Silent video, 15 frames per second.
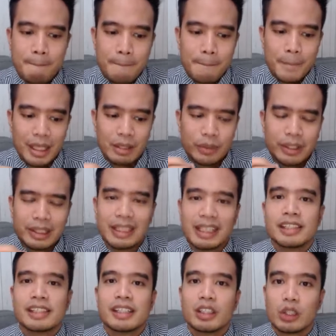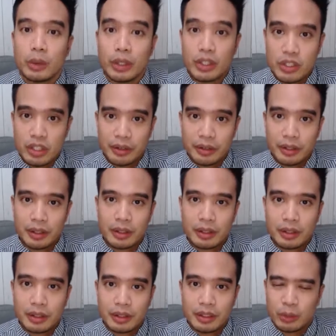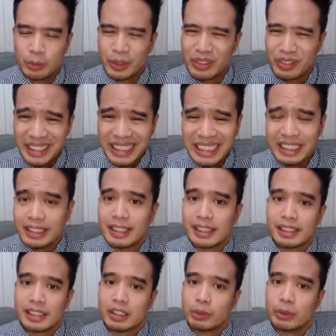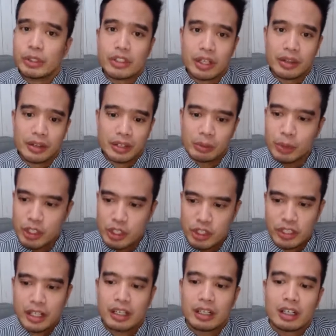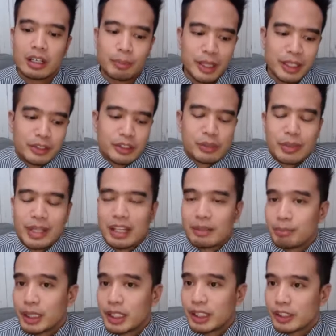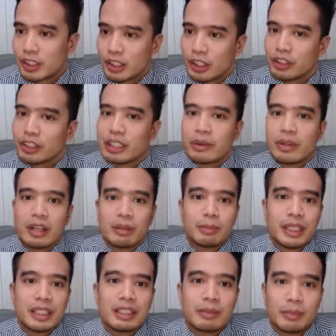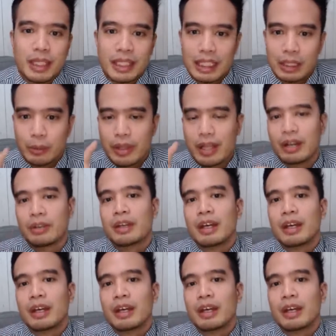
And if we listen to each other, we really listen to each other, and we share our opinions without being insulting, without being demeaning, without